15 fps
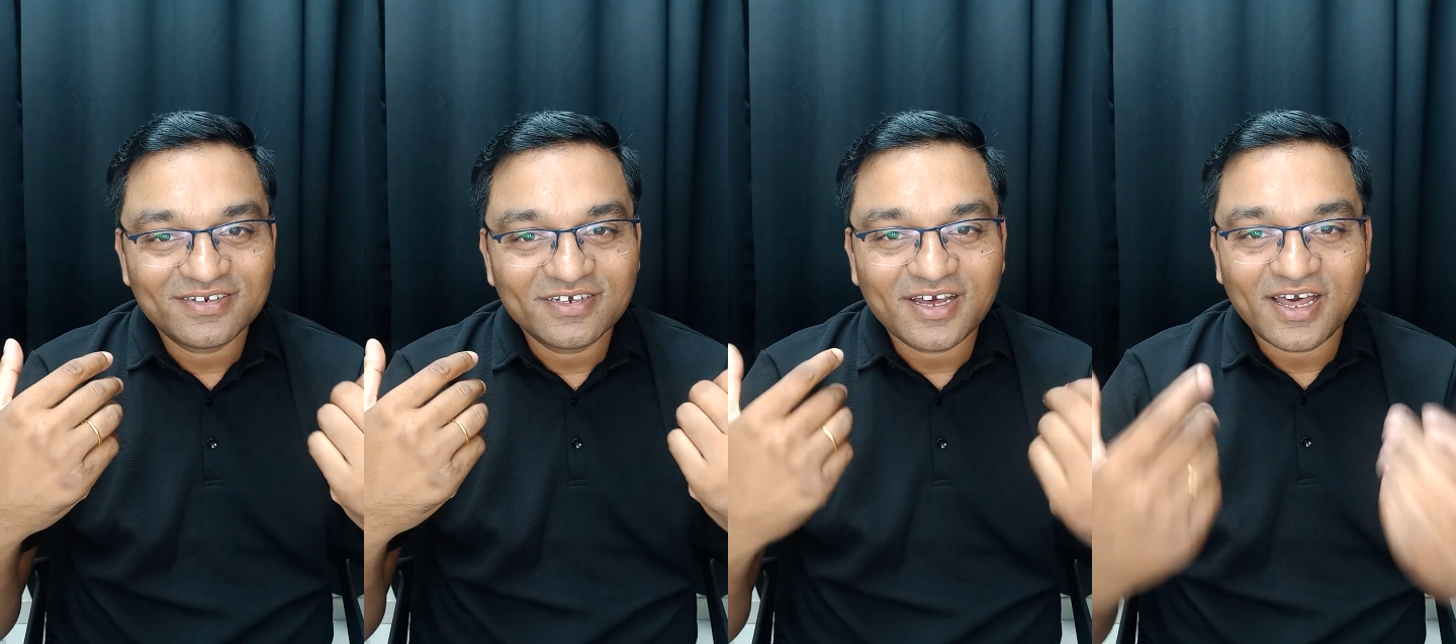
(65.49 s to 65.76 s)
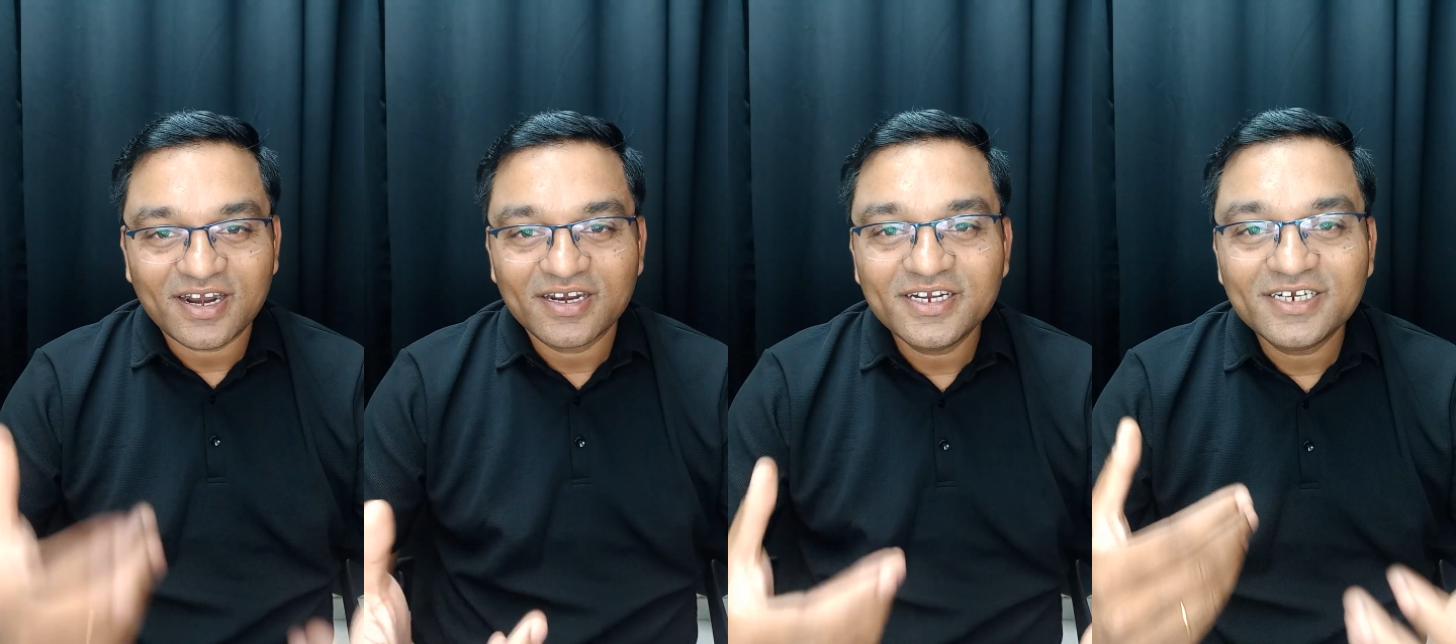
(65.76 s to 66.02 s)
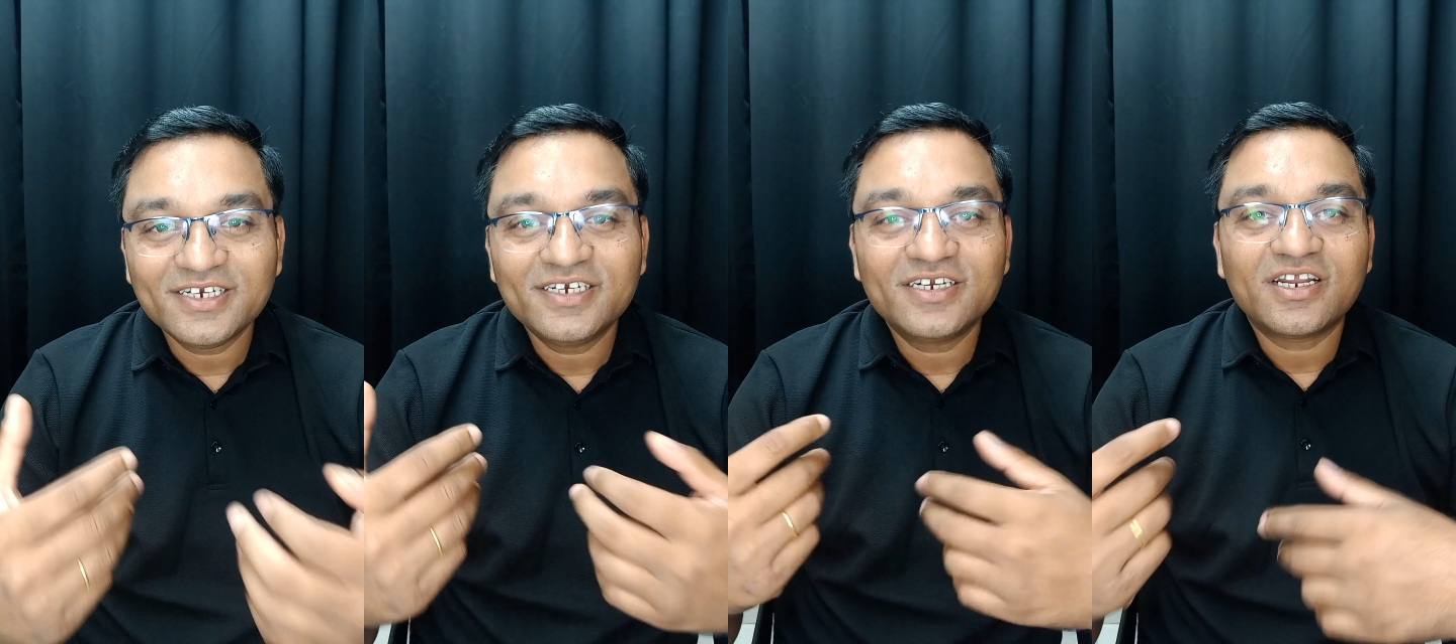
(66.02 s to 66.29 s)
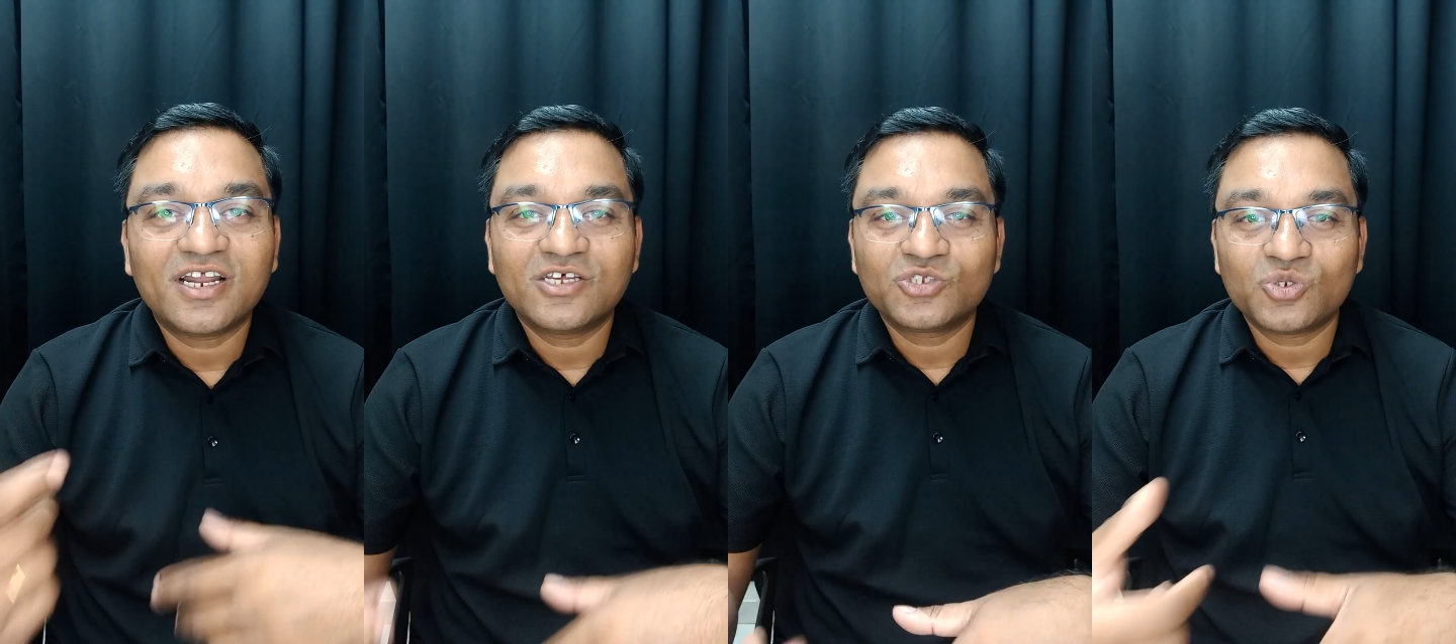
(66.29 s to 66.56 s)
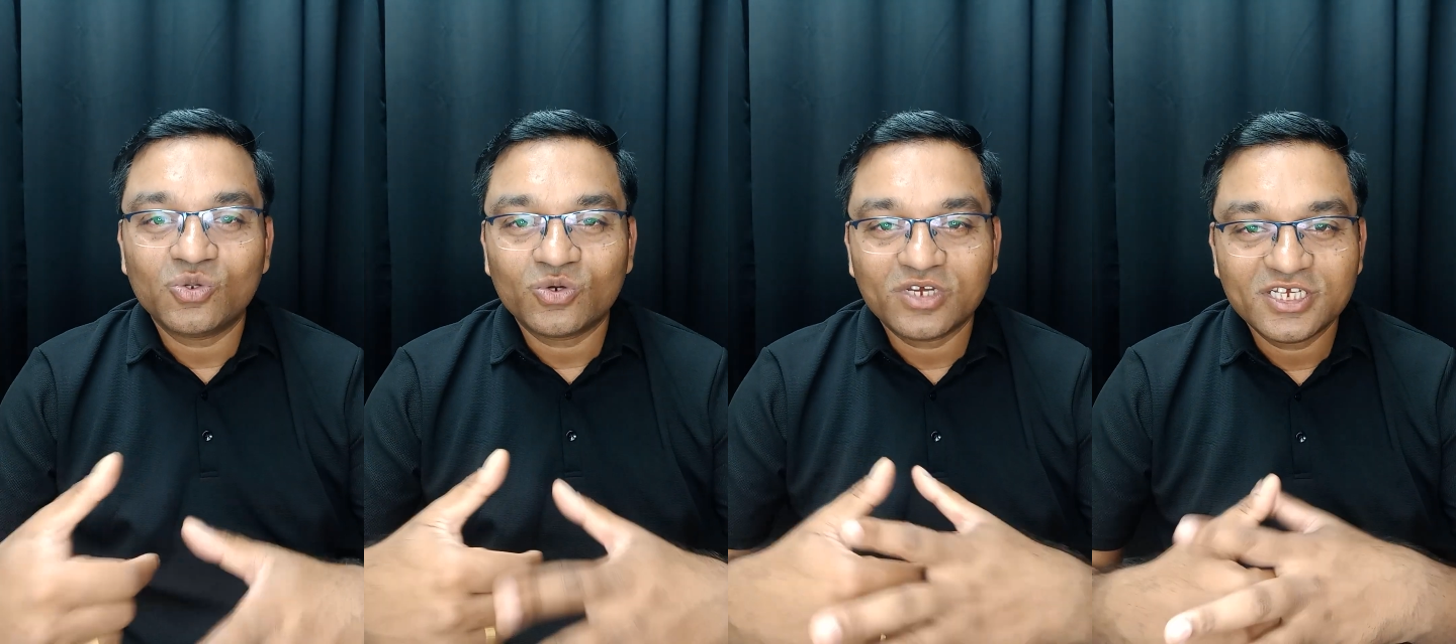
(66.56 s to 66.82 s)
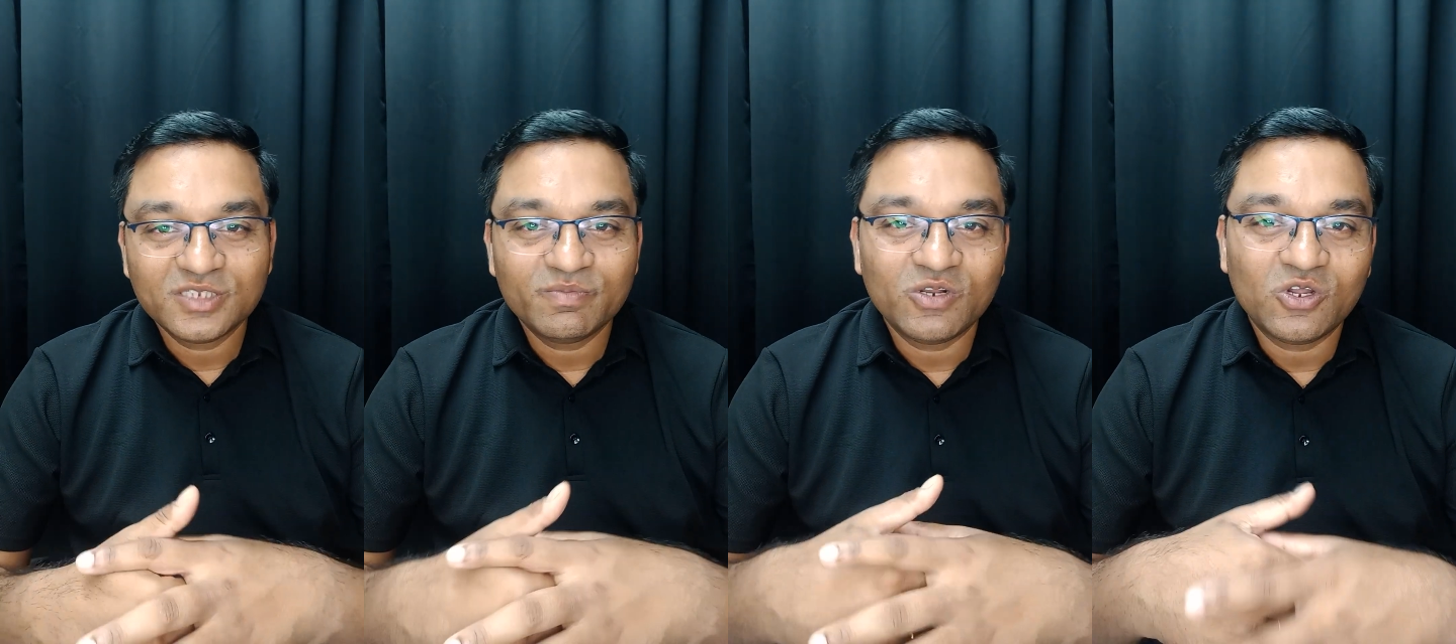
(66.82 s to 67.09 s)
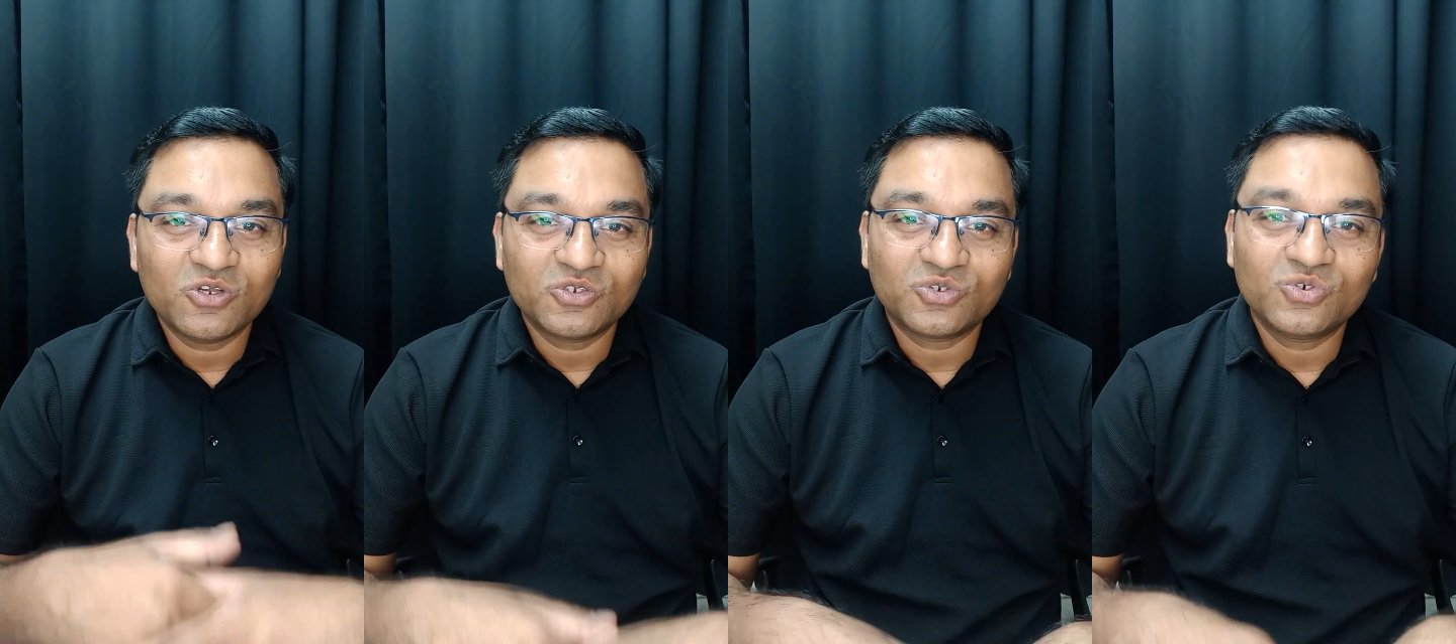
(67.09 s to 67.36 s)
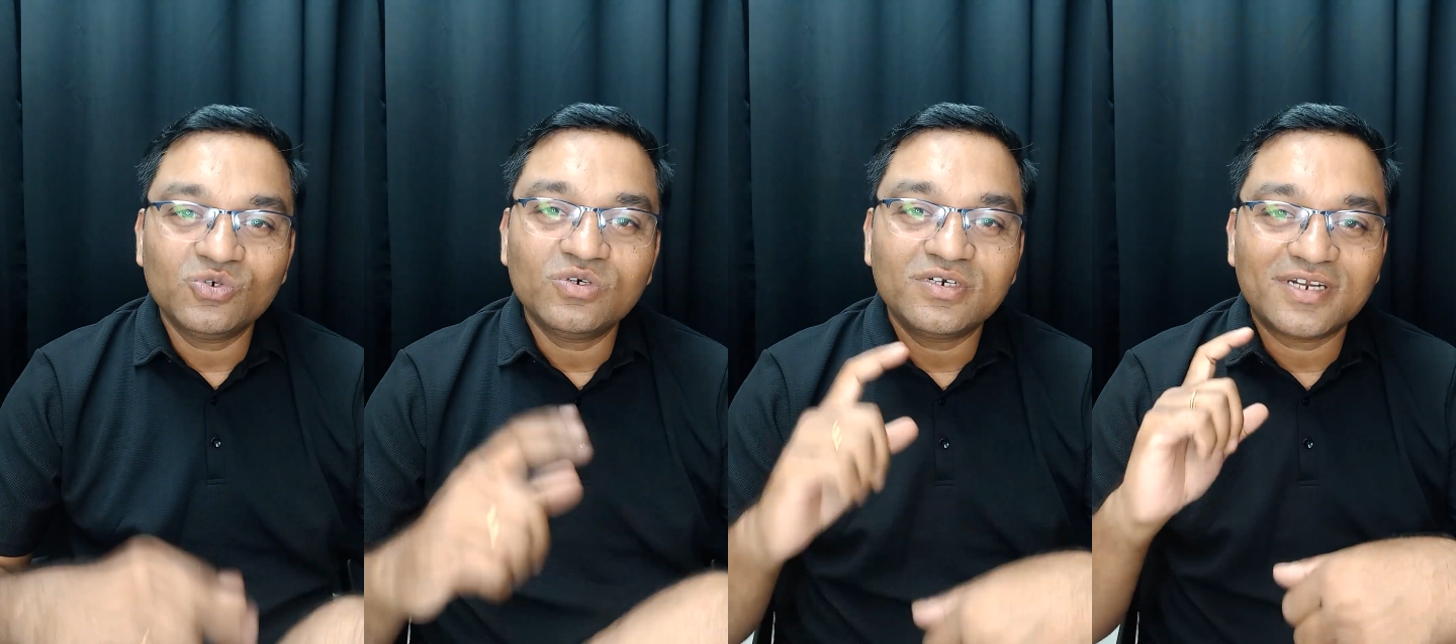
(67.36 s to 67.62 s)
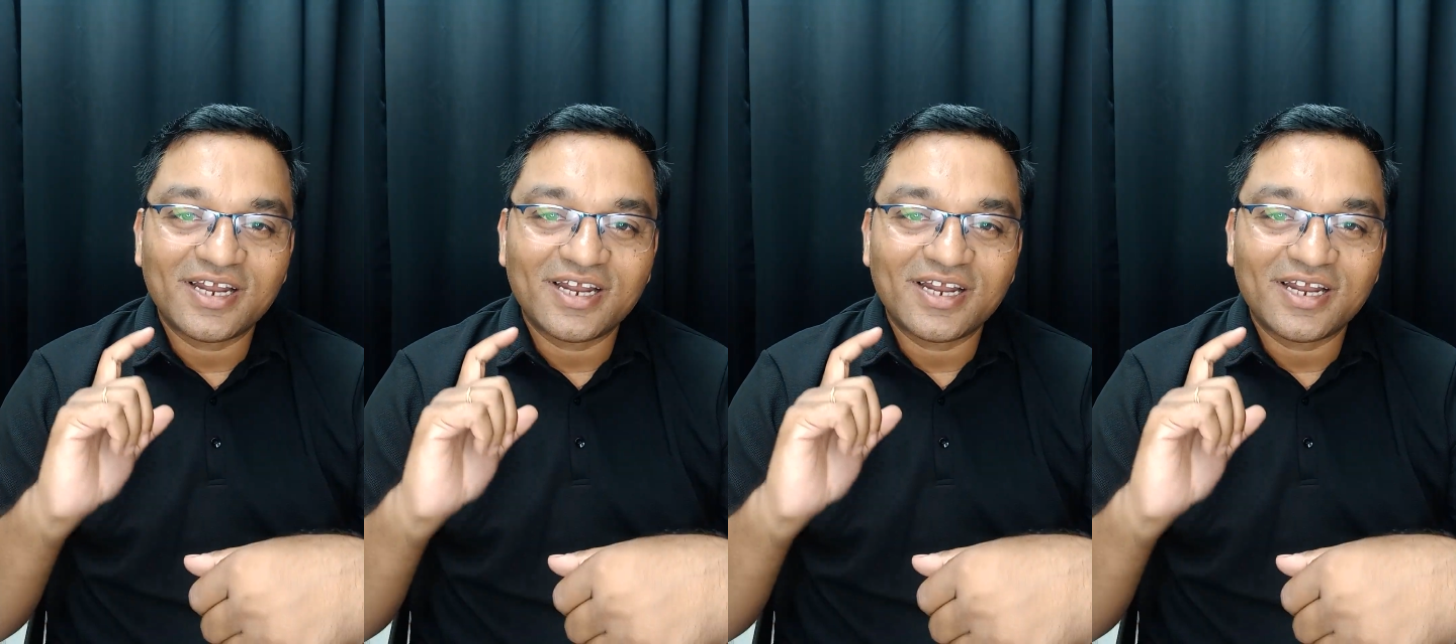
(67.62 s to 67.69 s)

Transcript: carnitine translocase belongs to